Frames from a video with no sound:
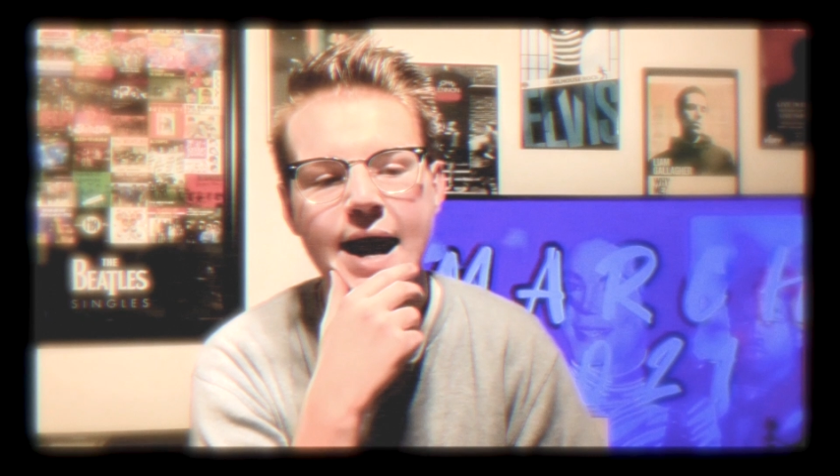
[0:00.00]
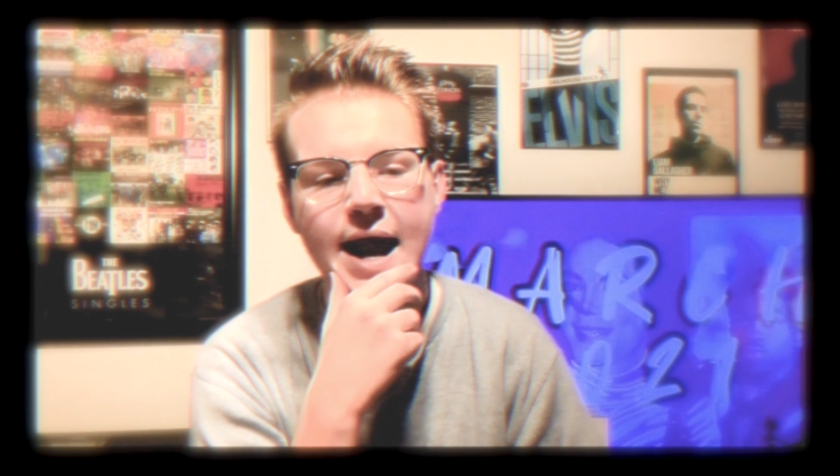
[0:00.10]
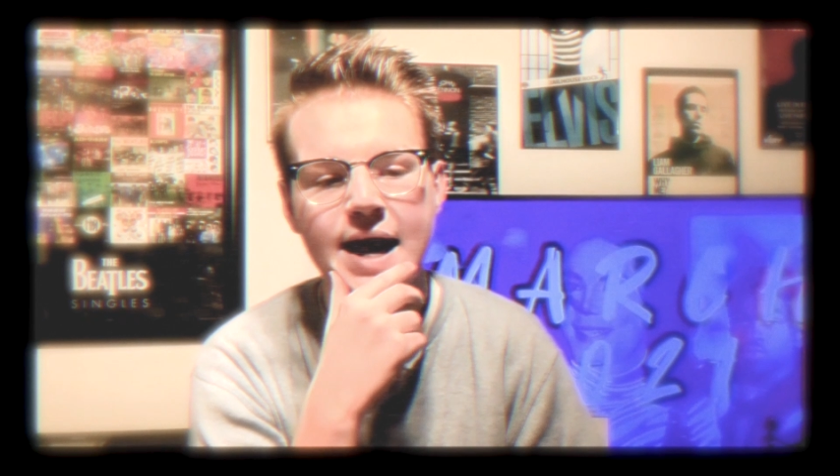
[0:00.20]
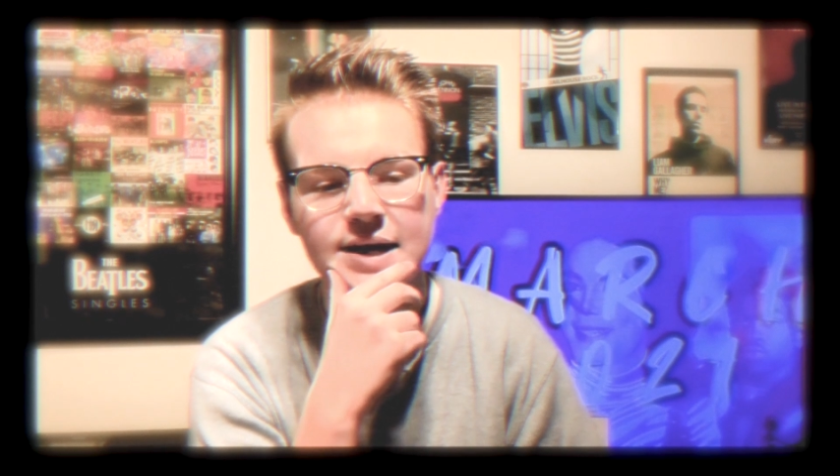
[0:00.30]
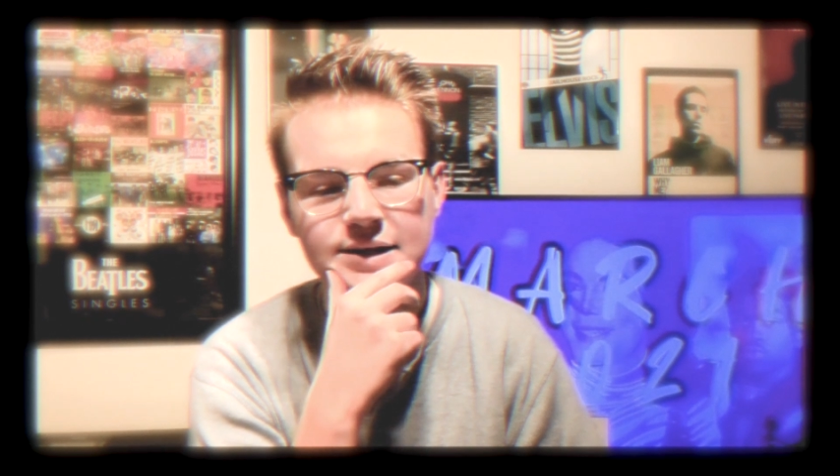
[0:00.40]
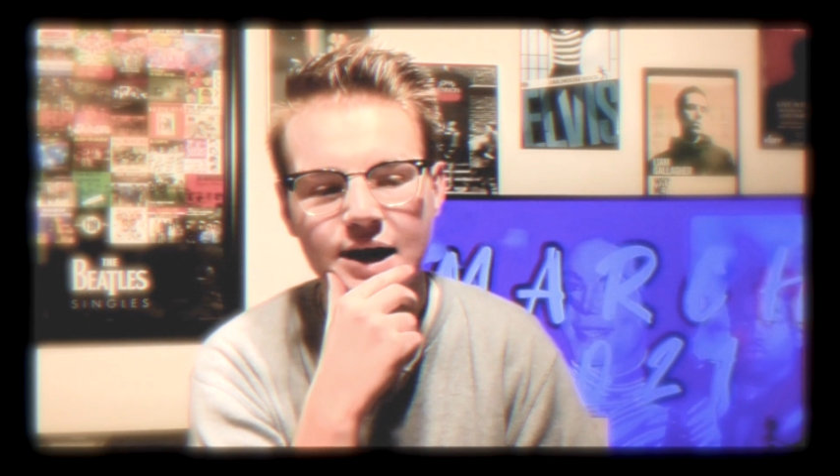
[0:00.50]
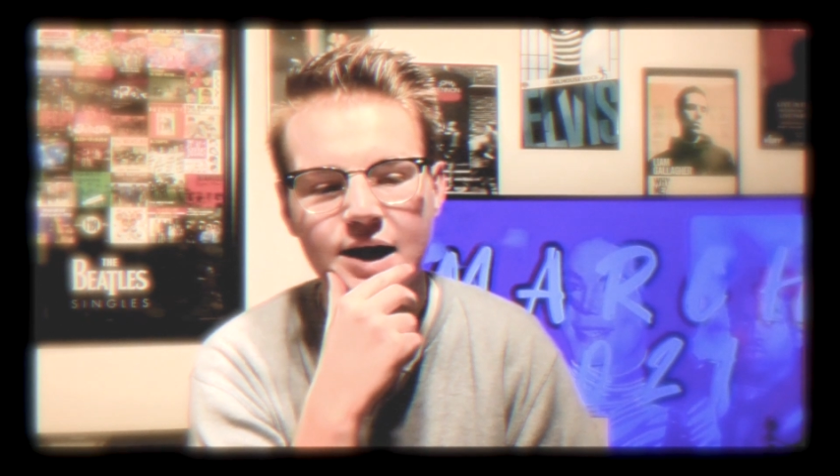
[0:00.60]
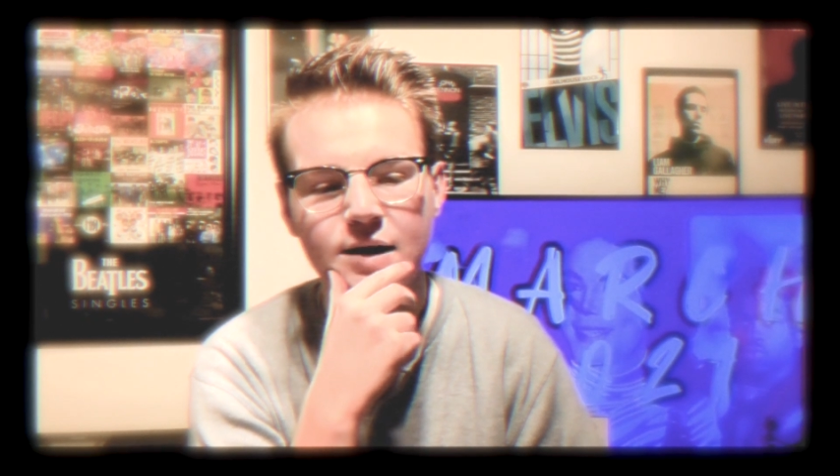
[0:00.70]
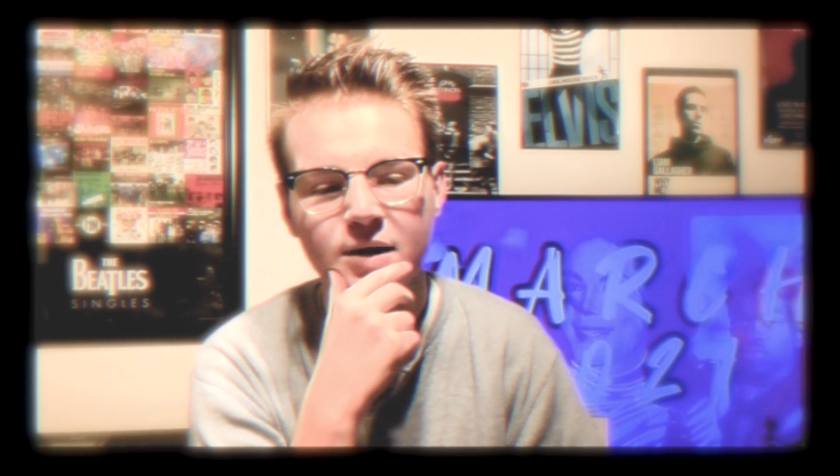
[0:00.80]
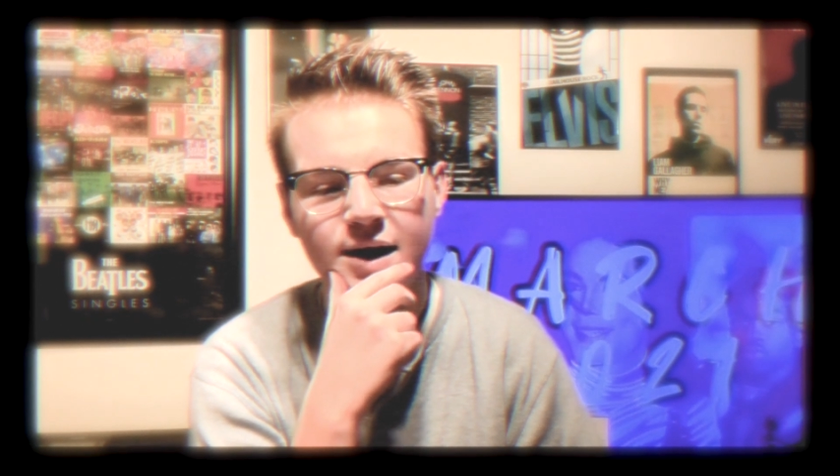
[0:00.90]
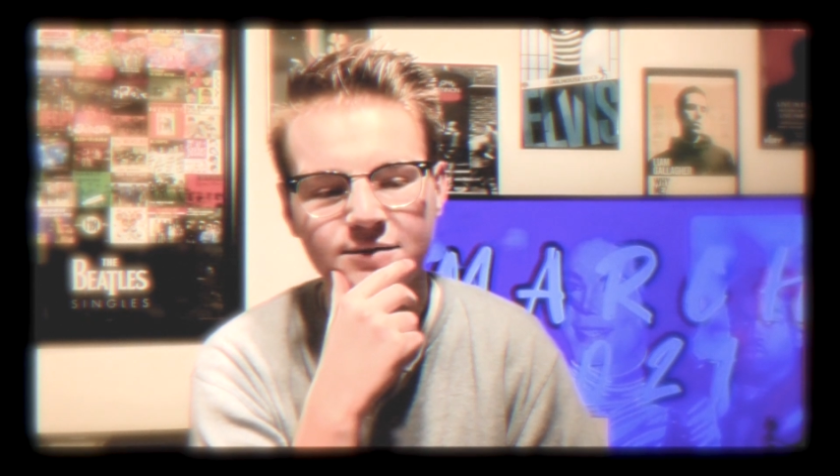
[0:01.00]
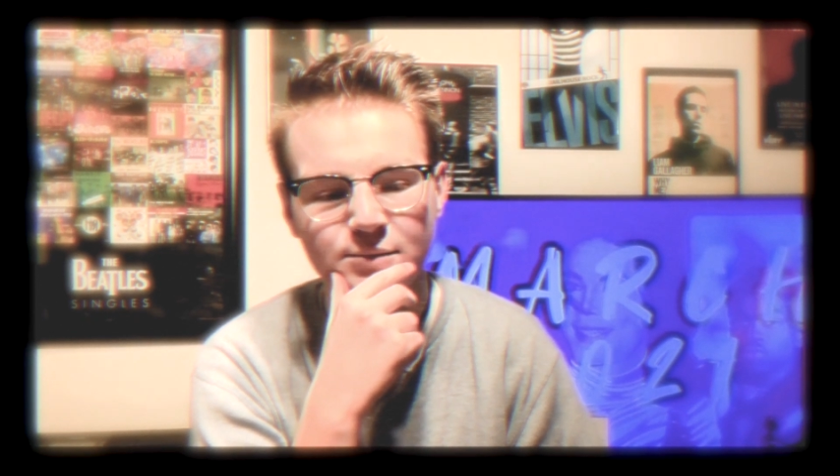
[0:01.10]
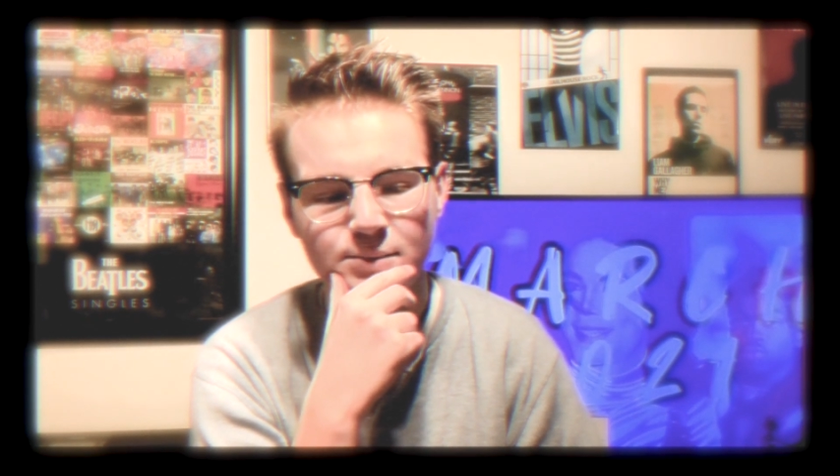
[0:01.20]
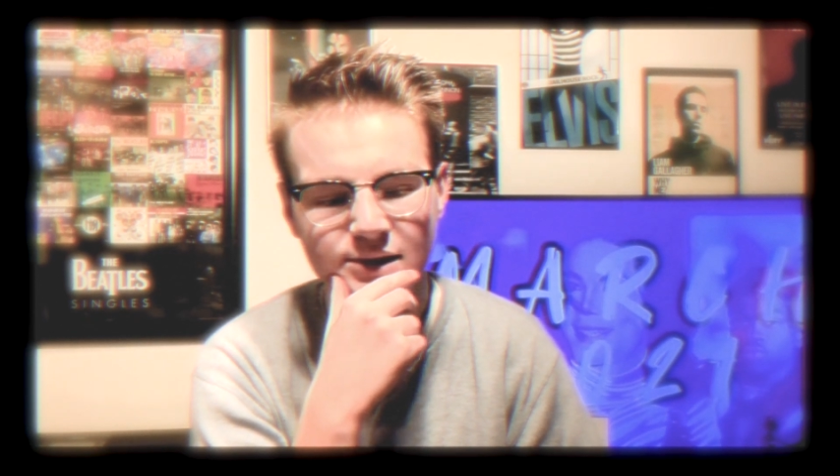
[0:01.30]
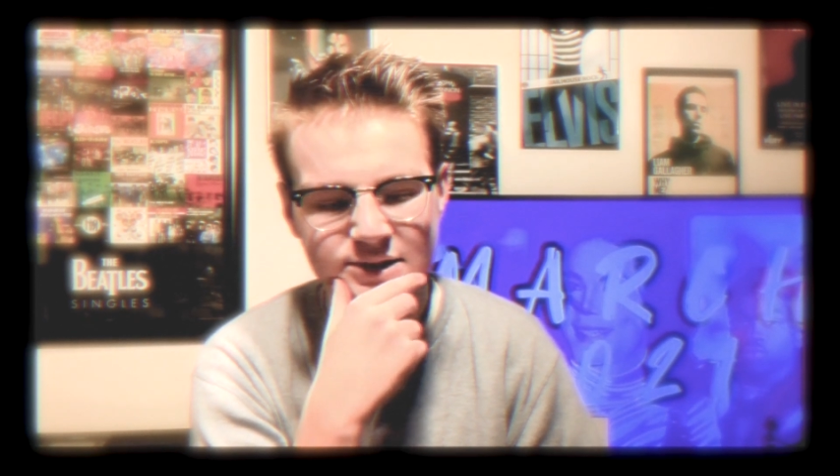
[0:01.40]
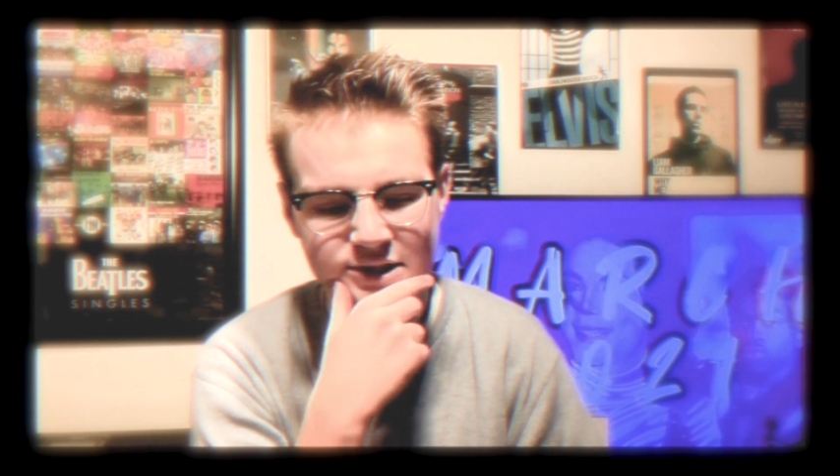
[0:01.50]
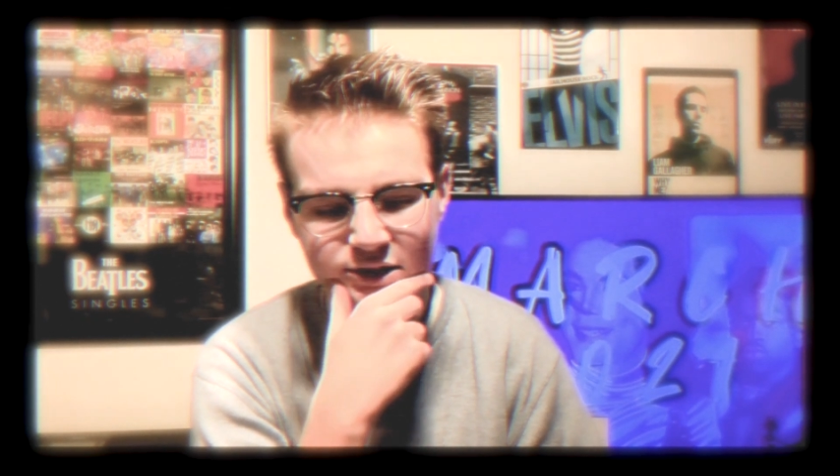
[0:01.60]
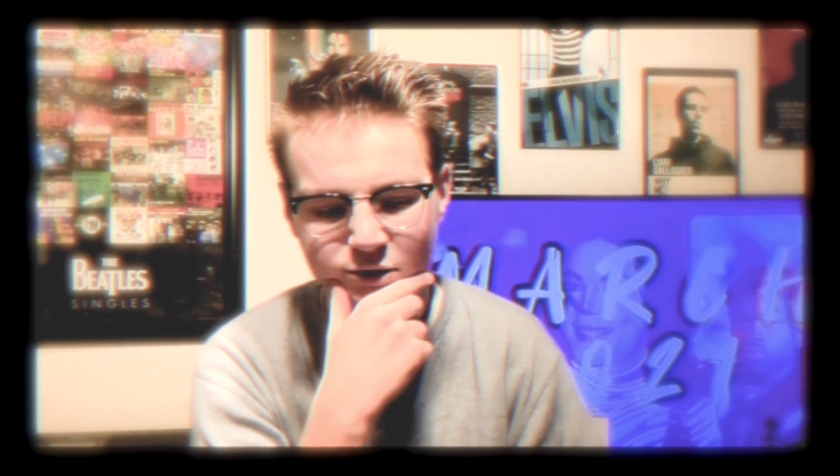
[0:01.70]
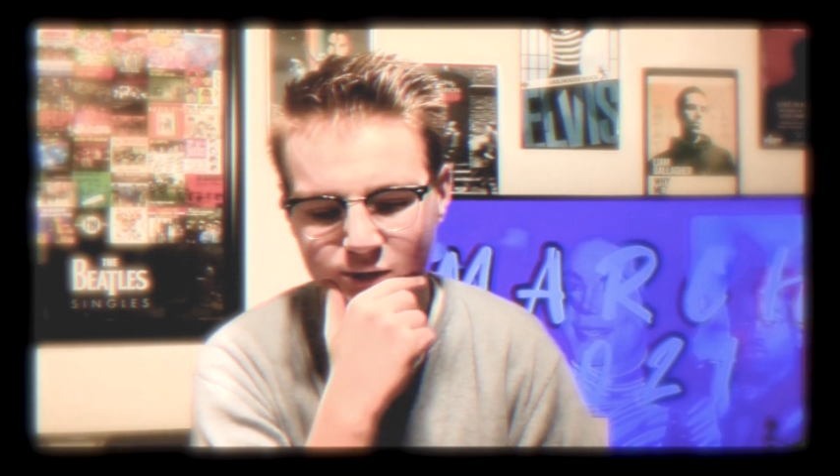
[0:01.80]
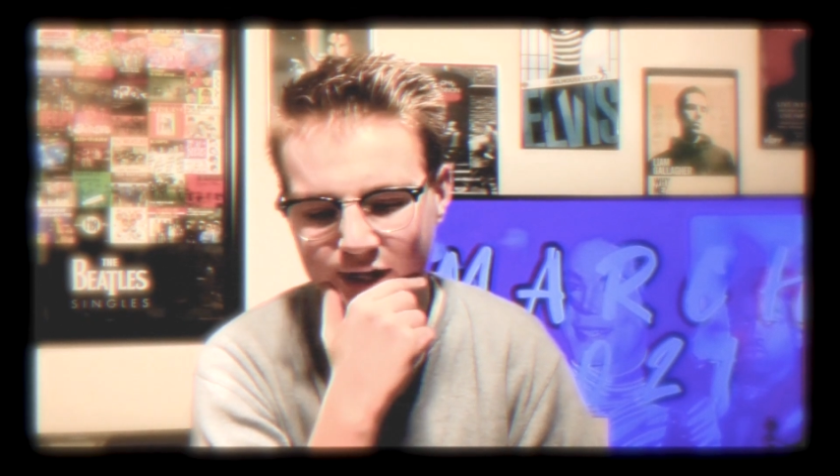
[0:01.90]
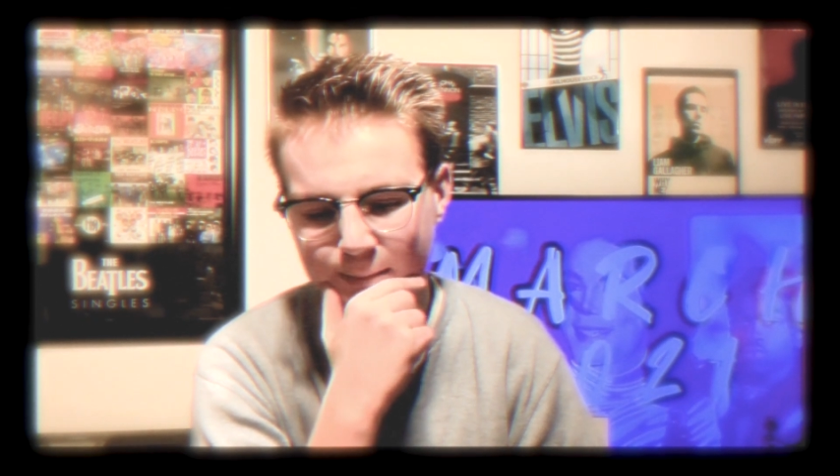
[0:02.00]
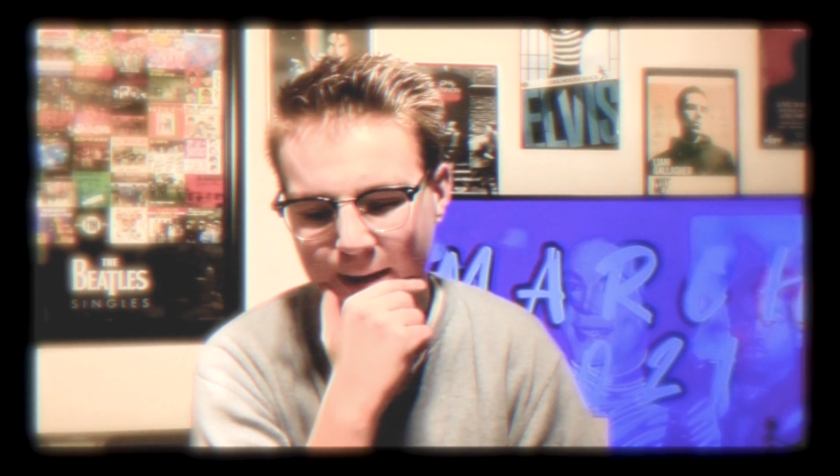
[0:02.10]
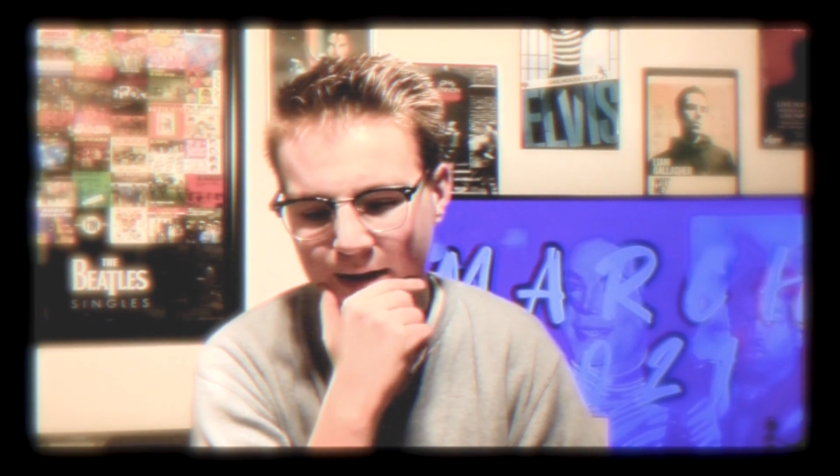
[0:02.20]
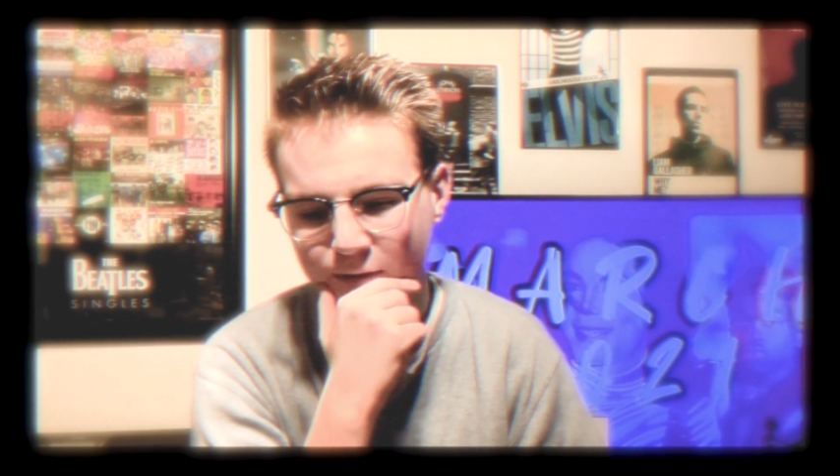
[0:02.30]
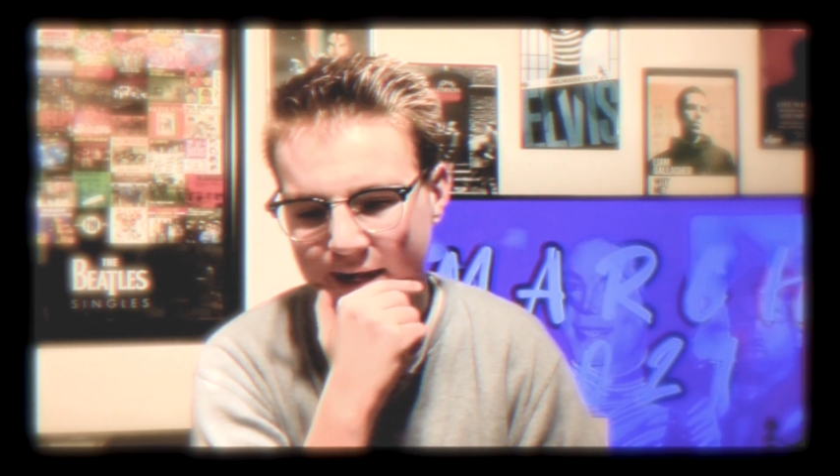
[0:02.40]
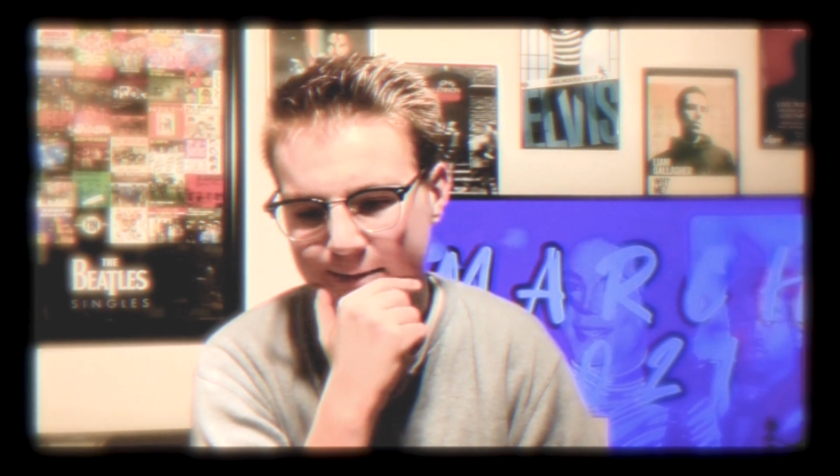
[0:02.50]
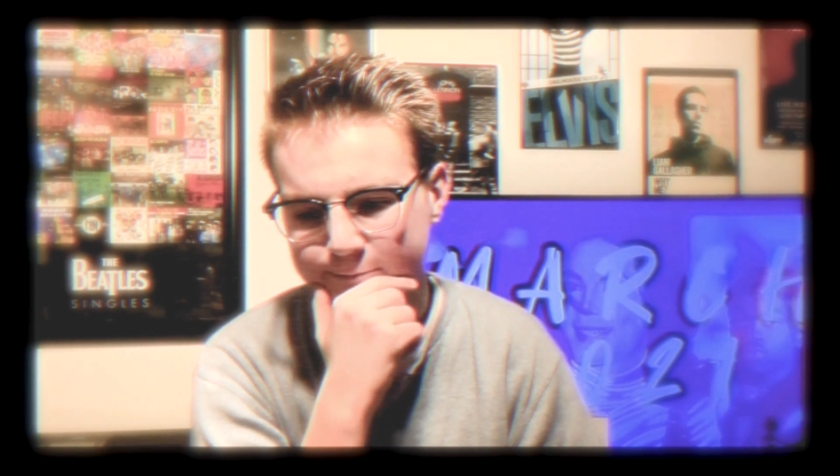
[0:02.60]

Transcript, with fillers: and um, I'll have to be listening to a lot of Michael then.